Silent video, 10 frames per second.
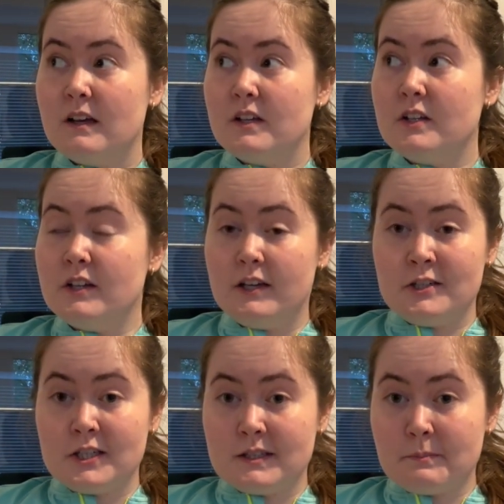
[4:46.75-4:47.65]
you know
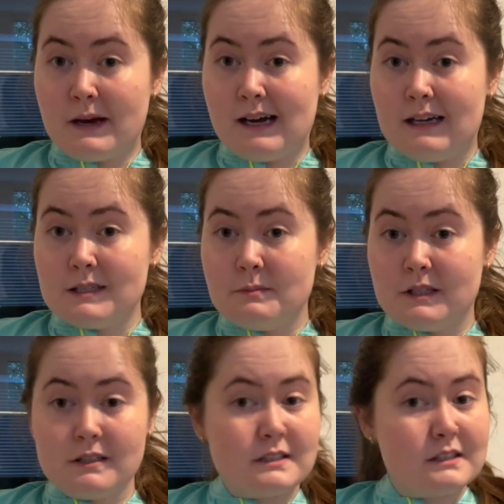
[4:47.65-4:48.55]
shit's bad
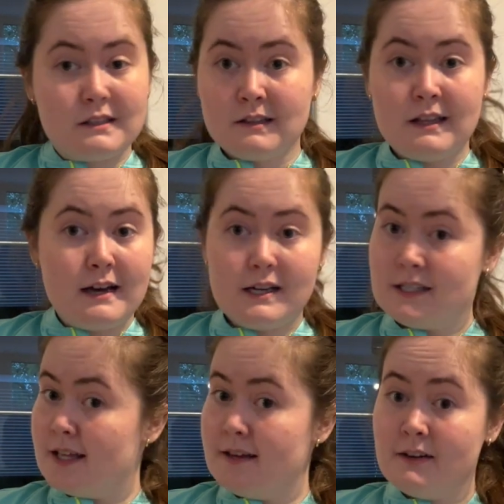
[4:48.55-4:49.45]
because
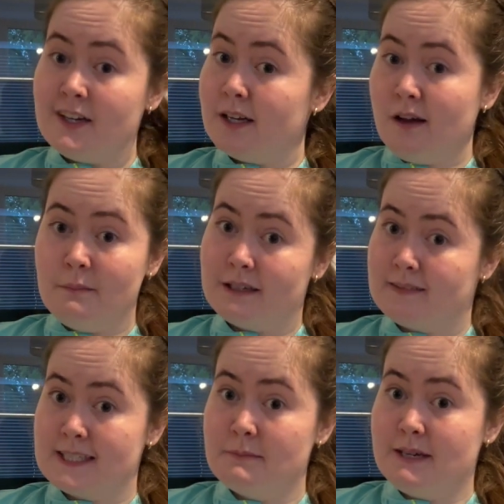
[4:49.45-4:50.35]
they're only coming if
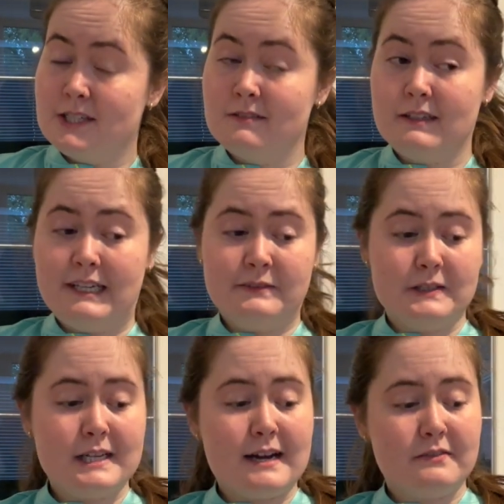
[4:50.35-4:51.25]
it's a matter of life or
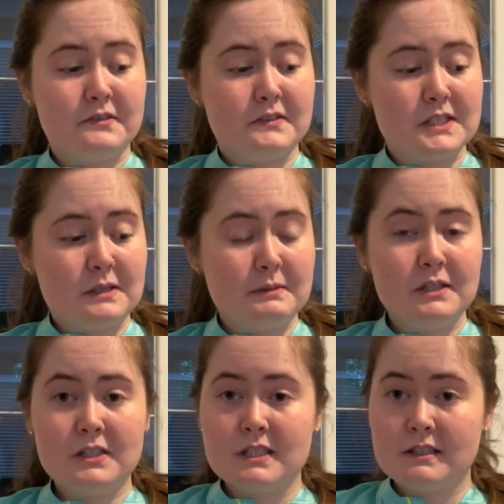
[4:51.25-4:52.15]
death. So it'd be
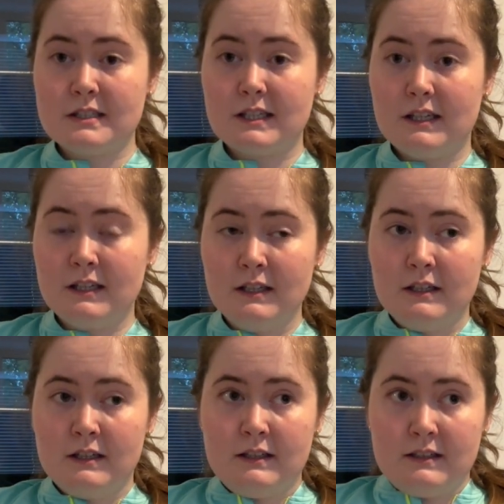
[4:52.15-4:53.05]
good to see
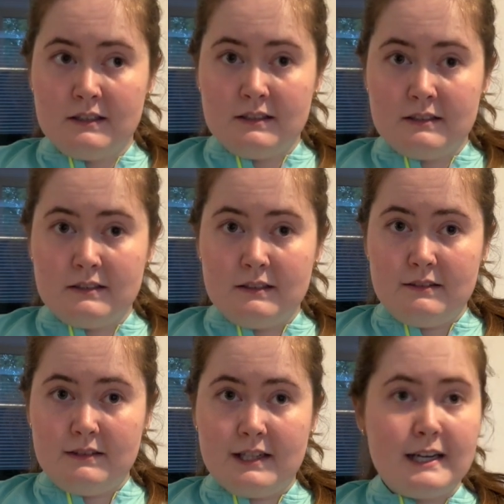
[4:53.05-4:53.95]

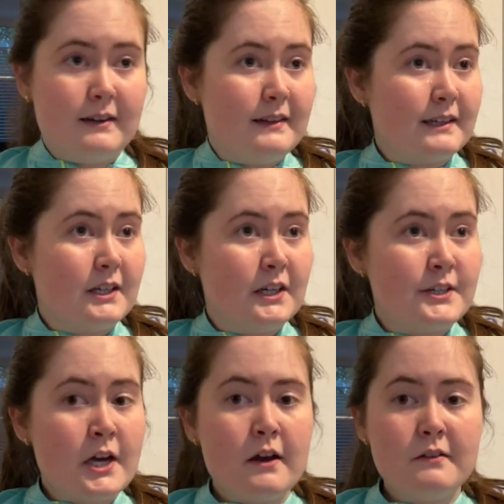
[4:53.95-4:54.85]
how that
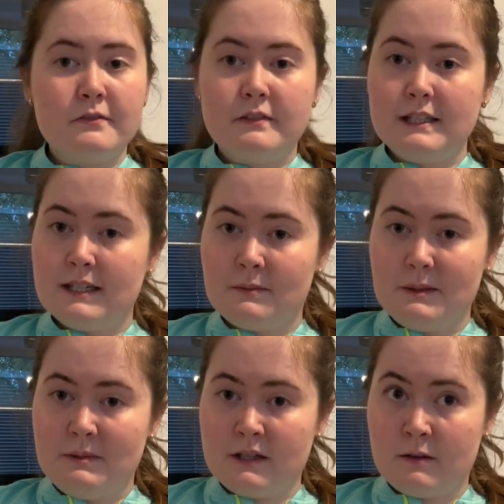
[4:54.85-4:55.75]
goes. Hopefully I
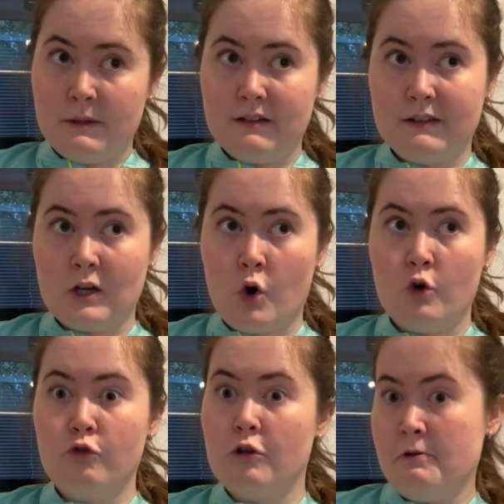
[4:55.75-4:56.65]
won't pick up anything
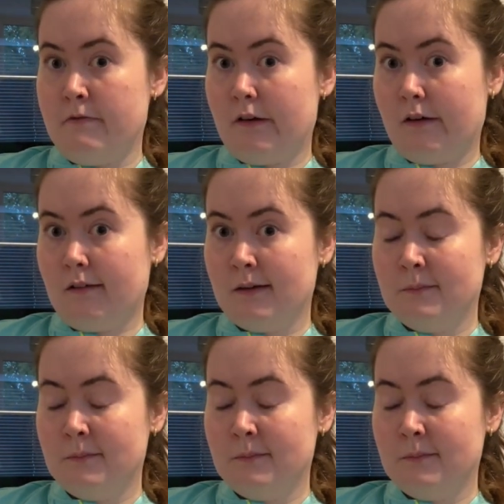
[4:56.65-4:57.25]
horrific,